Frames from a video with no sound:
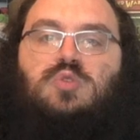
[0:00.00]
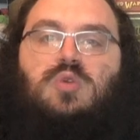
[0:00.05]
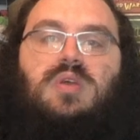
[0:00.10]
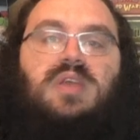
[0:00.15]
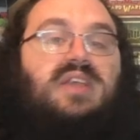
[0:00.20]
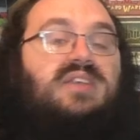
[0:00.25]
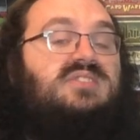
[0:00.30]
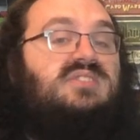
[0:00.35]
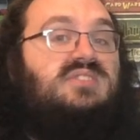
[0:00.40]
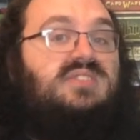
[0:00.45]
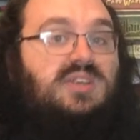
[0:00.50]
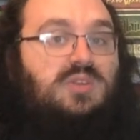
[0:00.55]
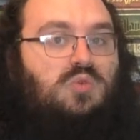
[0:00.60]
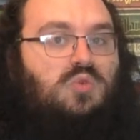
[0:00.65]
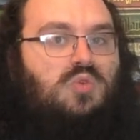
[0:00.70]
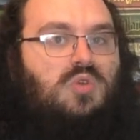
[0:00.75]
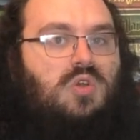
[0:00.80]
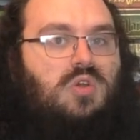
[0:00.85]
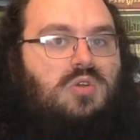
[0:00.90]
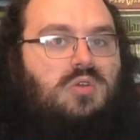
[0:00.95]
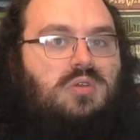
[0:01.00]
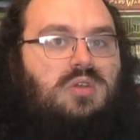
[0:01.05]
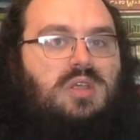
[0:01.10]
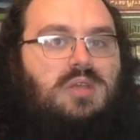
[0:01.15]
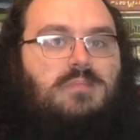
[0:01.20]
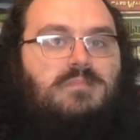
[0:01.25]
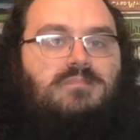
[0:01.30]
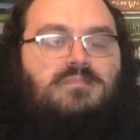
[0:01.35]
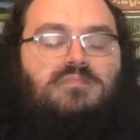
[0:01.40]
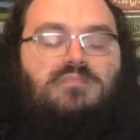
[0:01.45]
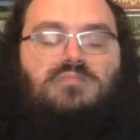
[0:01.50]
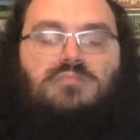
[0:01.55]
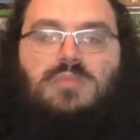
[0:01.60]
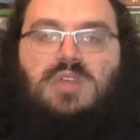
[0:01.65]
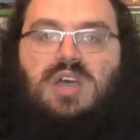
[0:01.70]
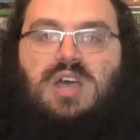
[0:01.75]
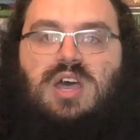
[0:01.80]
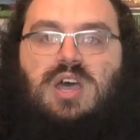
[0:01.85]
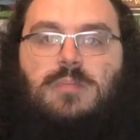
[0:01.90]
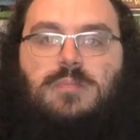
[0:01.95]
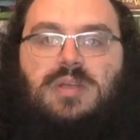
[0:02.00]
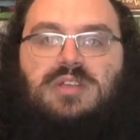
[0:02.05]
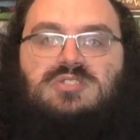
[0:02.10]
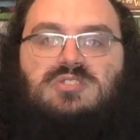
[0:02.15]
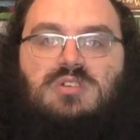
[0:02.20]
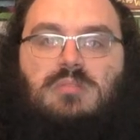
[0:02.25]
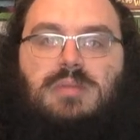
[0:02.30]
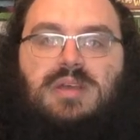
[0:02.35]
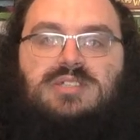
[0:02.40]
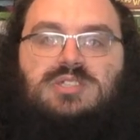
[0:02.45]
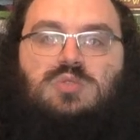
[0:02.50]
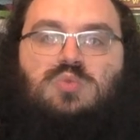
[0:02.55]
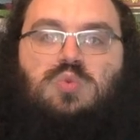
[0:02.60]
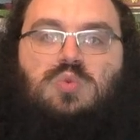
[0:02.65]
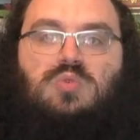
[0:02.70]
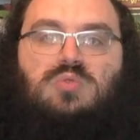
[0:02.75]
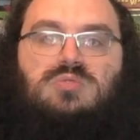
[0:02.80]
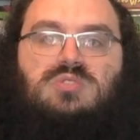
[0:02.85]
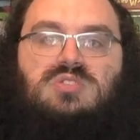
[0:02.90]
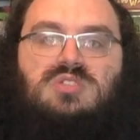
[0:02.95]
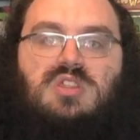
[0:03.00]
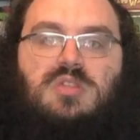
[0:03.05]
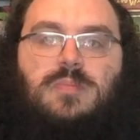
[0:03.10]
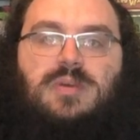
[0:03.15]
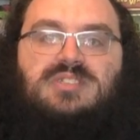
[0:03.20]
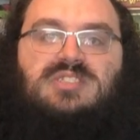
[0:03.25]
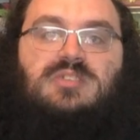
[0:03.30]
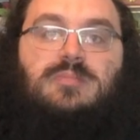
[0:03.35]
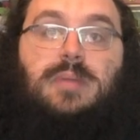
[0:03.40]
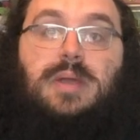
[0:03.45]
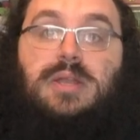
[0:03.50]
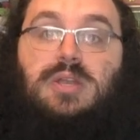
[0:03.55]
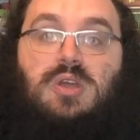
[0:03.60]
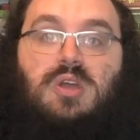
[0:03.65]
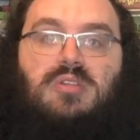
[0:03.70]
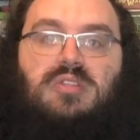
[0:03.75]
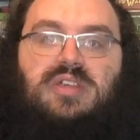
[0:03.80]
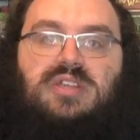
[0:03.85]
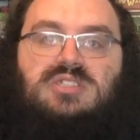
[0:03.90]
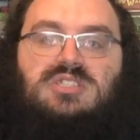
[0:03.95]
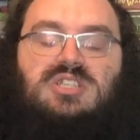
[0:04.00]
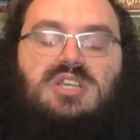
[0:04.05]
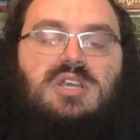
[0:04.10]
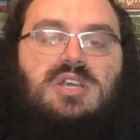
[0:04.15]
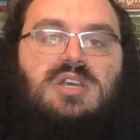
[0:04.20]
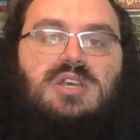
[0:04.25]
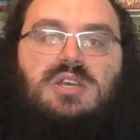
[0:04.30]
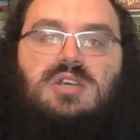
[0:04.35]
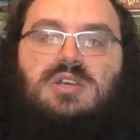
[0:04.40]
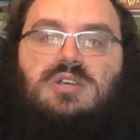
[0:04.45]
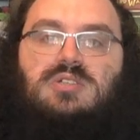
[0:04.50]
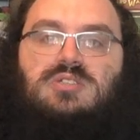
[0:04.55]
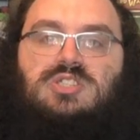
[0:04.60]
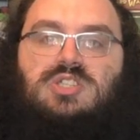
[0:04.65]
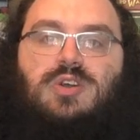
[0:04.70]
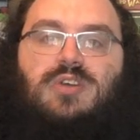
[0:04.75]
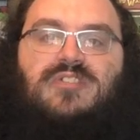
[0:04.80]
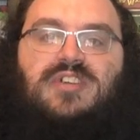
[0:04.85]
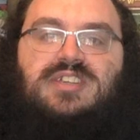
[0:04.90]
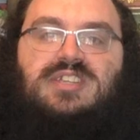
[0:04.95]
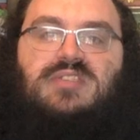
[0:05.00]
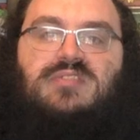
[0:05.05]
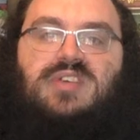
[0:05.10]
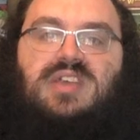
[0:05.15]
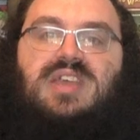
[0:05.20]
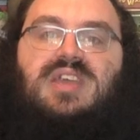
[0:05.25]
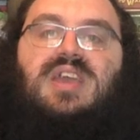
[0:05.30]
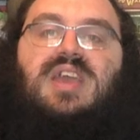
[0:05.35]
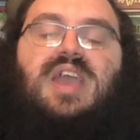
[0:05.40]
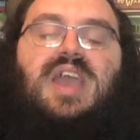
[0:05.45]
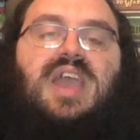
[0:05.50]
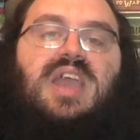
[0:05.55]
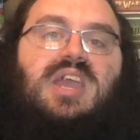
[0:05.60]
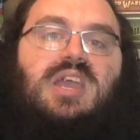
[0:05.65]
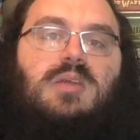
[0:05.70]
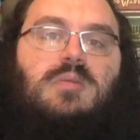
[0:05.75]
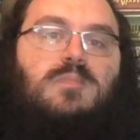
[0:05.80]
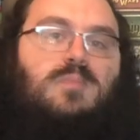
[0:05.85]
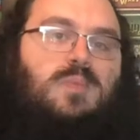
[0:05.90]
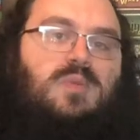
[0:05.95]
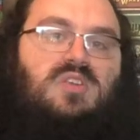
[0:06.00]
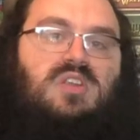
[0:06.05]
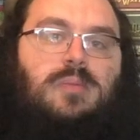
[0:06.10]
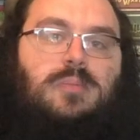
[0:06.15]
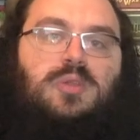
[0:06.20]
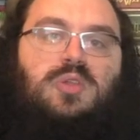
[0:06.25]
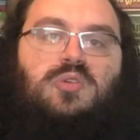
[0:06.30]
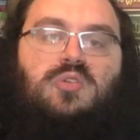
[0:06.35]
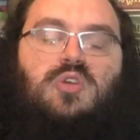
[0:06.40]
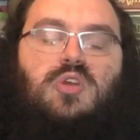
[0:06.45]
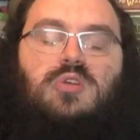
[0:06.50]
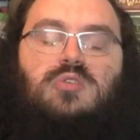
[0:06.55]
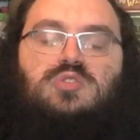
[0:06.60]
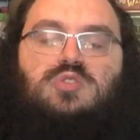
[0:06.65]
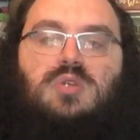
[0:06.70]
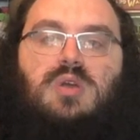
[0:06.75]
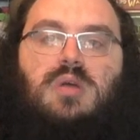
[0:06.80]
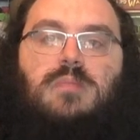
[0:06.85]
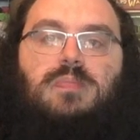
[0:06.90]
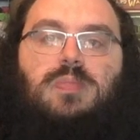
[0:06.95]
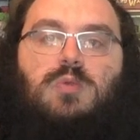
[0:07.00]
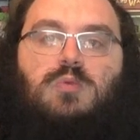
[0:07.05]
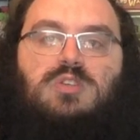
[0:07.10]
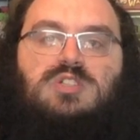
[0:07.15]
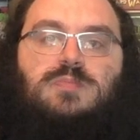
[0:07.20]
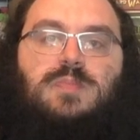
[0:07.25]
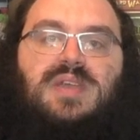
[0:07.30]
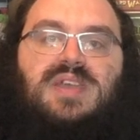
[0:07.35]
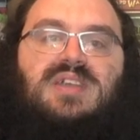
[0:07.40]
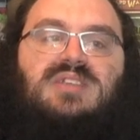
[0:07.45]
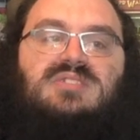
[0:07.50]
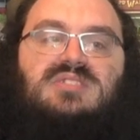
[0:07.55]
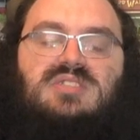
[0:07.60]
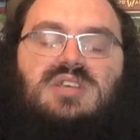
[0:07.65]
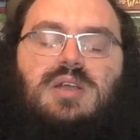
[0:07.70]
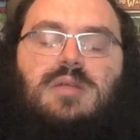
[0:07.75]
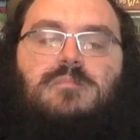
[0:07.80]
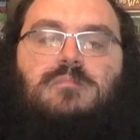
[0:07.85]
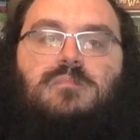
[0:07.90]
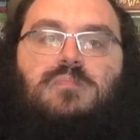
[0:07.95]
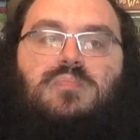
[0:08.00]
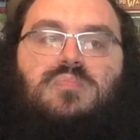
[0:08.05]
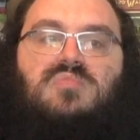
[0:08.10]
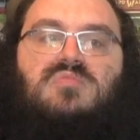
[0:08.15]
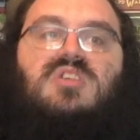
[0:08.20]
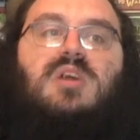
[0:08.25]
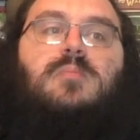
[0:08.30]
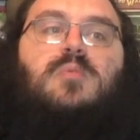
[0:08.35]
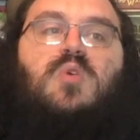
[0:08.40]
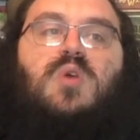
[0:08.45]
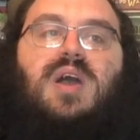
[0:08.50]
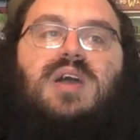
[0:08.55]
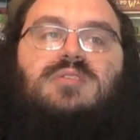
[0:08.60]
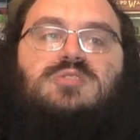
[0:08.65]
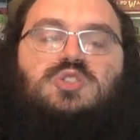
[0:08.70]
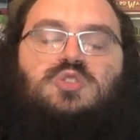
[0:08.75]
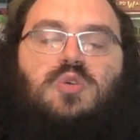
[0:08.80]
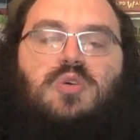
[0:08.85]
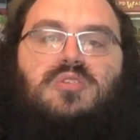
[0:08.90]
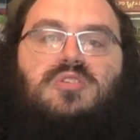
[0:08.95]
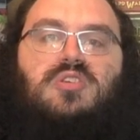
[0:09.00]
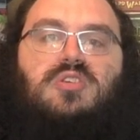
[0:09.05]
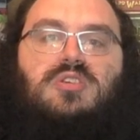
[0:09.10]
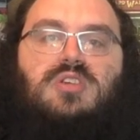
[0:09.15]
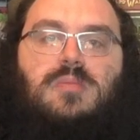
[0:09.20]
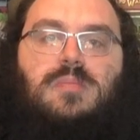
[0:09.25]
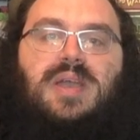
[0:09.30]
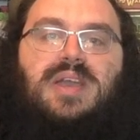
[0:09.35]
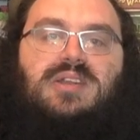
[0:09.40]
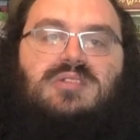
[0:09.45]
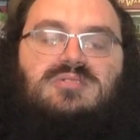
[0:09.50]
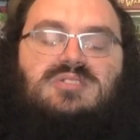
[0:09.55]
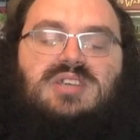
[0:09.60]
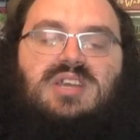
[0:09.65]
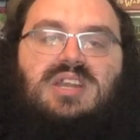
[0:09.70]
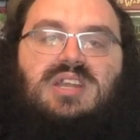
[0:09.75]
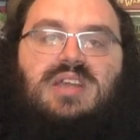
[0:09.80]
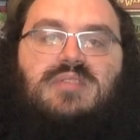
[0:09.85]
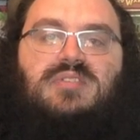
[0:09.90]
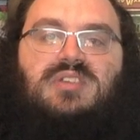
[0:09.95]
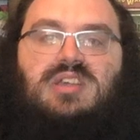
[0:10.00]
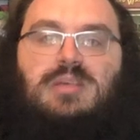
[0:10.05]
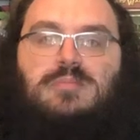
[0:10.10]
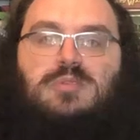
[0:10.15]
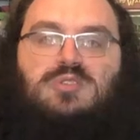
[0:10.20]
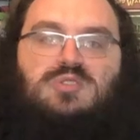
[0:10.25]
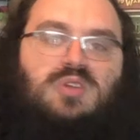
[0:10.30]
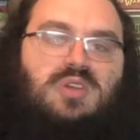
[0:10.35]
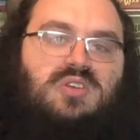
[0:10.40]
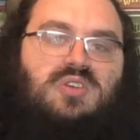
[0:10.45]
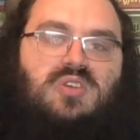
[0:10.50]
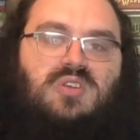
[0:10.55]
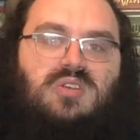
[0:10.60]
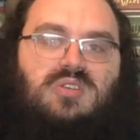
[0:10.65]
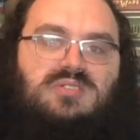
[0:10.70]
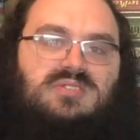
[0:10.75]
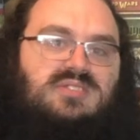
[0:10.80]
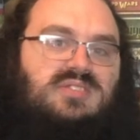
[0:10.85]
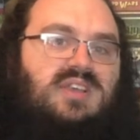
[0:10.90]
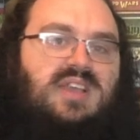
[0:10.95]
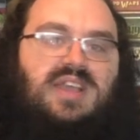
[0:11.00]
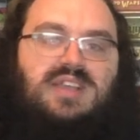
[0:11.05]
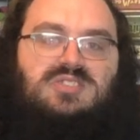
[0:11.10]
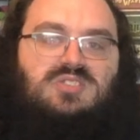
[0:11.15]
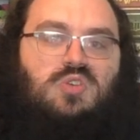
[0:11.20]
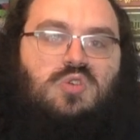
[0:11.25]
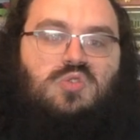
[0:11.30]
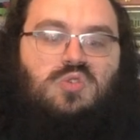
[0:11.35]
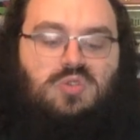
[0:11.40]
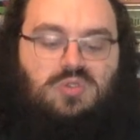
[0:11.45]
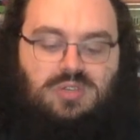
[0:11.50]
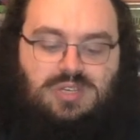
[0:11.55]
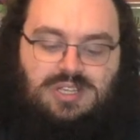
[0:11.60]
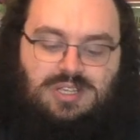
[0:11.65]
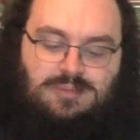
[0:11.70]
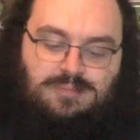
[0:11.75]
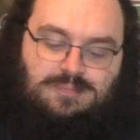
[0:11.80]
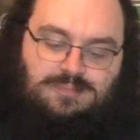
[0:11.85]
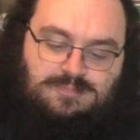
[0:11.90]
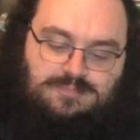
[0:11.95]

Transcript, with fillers: draw a single card uh, based on magic rules, to the best of my knowledge. So effectively, hey, double your card draw, which means double how strong your commander is getting every time you're drawing cards. It's all good.